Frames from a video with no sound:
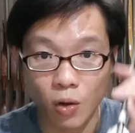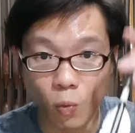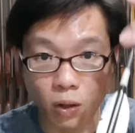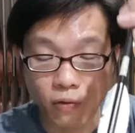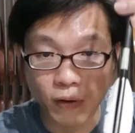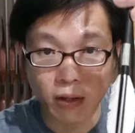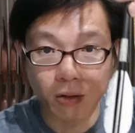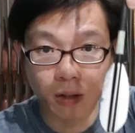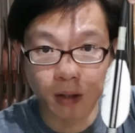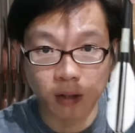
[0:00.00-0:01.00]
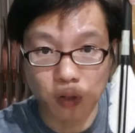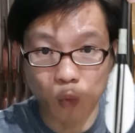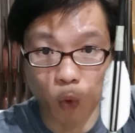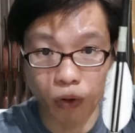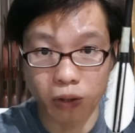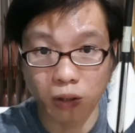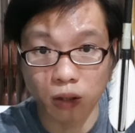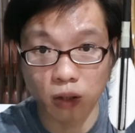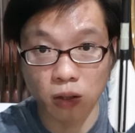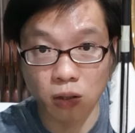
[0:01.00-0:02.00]
one feather is worn.
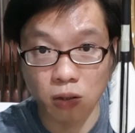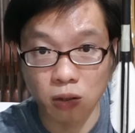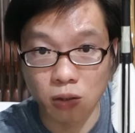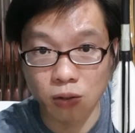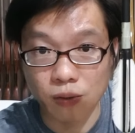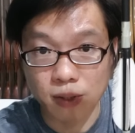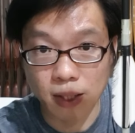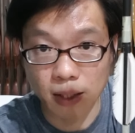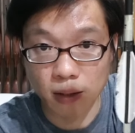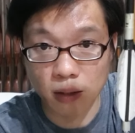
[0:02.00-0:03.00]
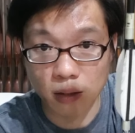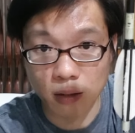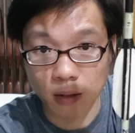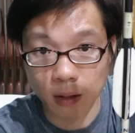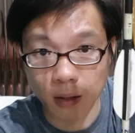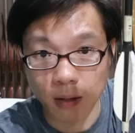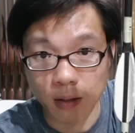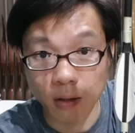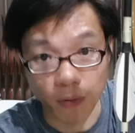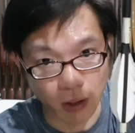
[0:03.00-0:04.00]
See that?
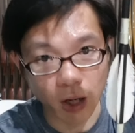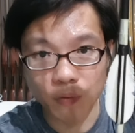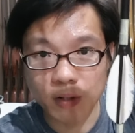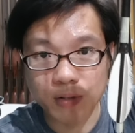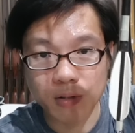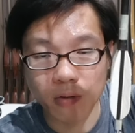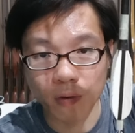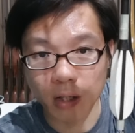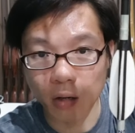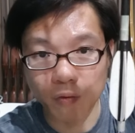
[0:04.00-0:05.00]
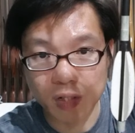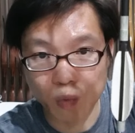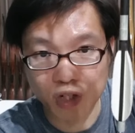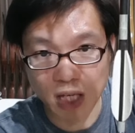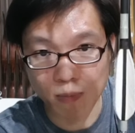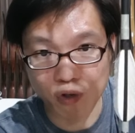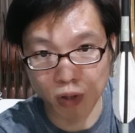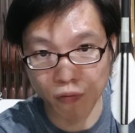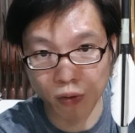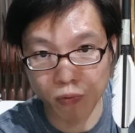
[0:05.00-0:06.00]
Very obvious which side I'm
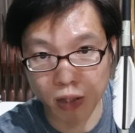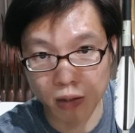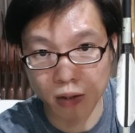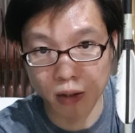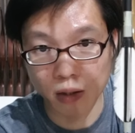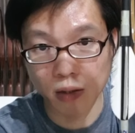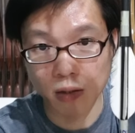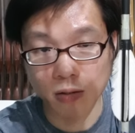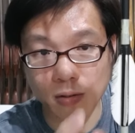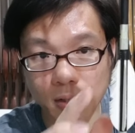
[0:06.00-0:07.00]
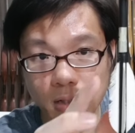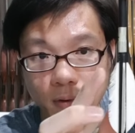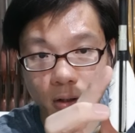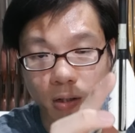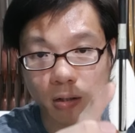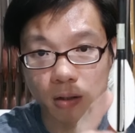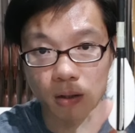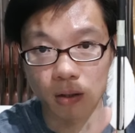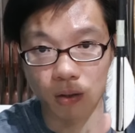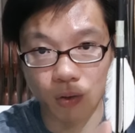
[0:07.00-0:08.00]
shooting from, right? You see this feather here?
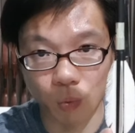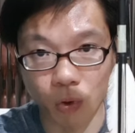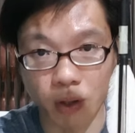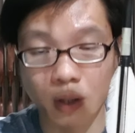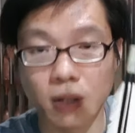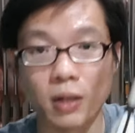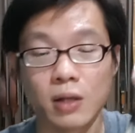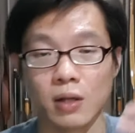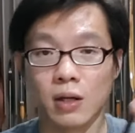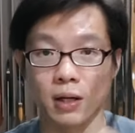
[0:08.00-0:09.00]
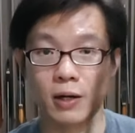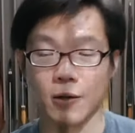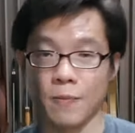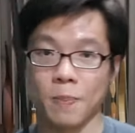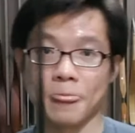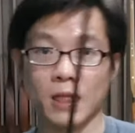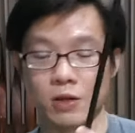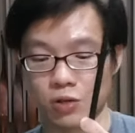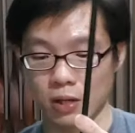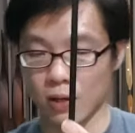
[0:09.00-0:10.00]
It's worn.
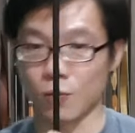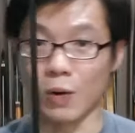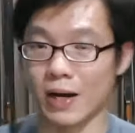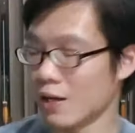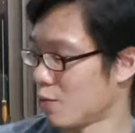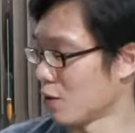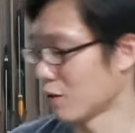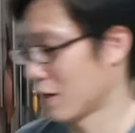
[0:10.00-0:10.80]
Why? Well,